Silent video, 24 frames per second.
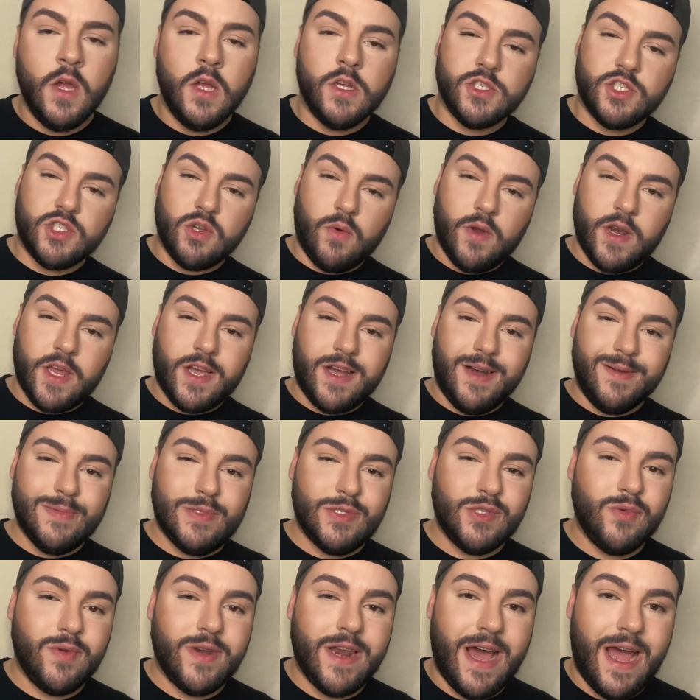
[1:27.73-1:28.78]
So when it comes
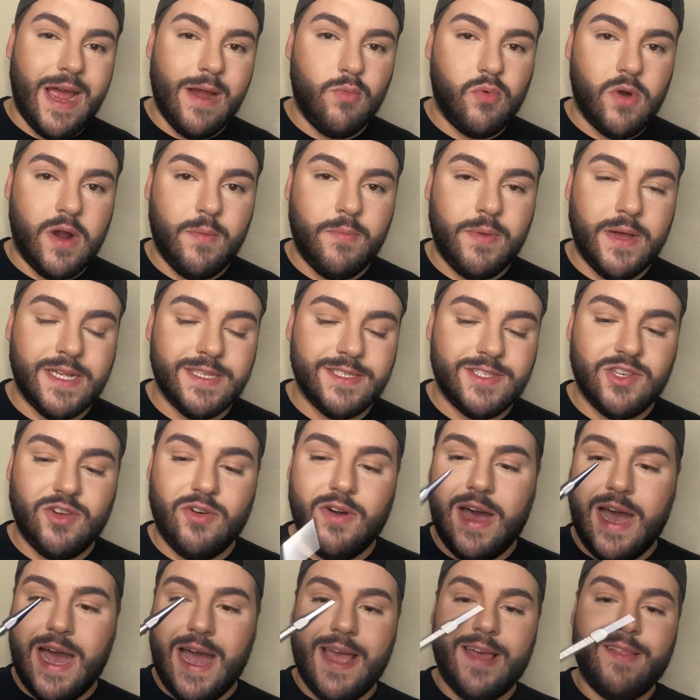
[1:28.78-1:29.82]
to an eyebrow
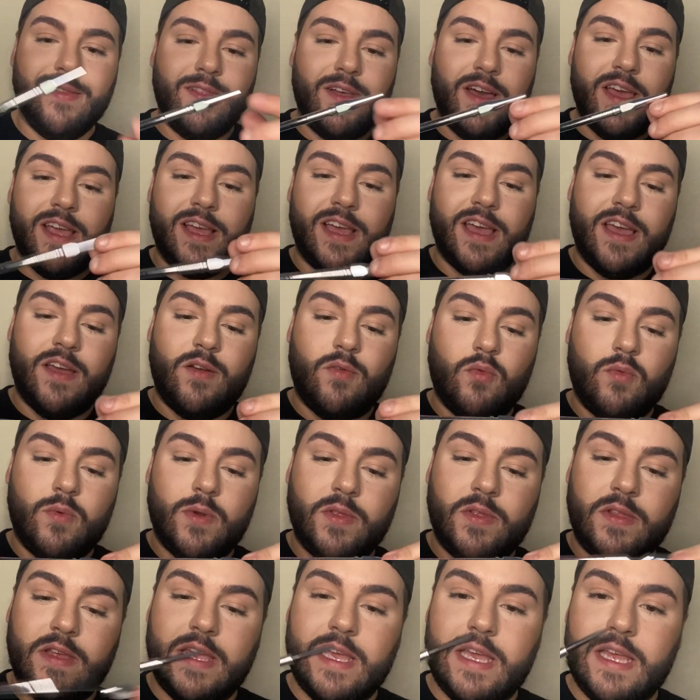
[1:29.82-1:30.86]
pencil, I like a
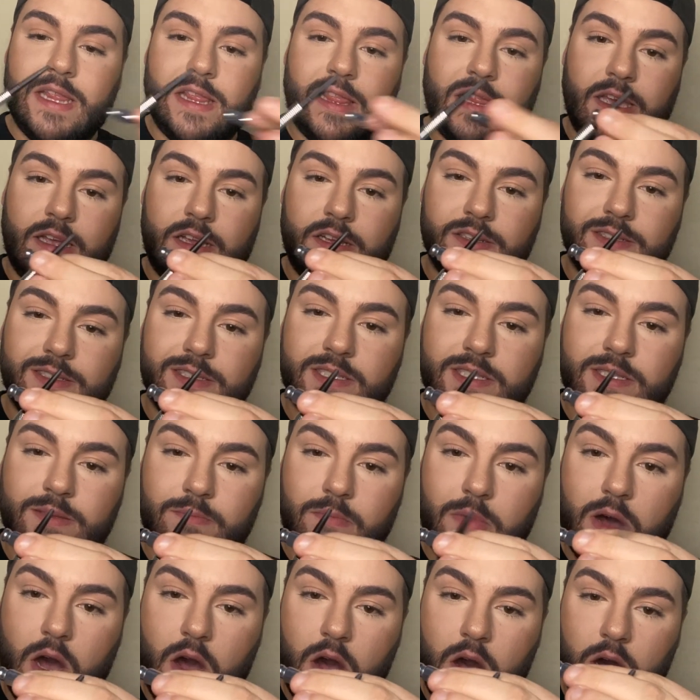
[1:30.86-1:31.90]
really
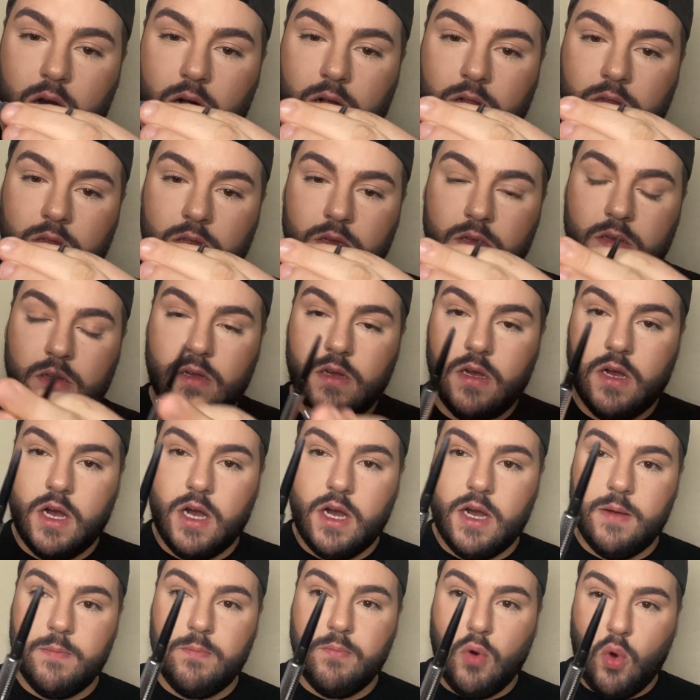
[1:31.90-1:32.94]
small
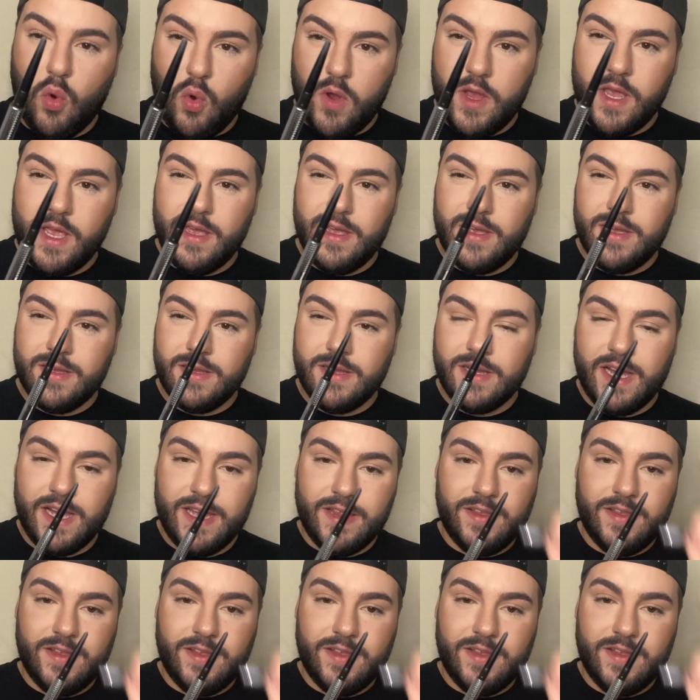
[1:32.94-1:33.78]
point. I